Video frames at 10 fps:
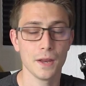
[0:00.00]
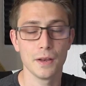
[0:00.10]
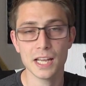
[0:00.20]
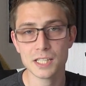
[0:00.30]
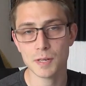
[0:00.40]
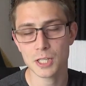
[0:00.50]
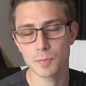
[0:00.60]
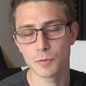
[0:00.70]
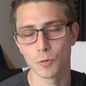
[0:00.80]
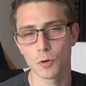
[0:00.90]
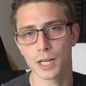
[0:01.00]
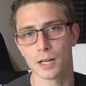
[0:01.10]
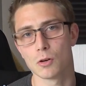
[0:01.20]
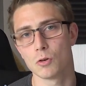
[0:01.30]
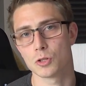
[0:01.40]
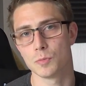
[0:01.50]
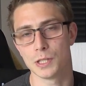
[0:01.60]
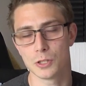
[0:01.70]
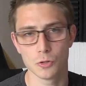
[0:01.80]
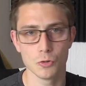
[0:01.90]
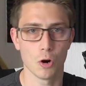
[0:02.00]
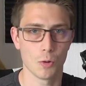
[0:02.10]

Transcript: Now, as mentioned before, there are going to be two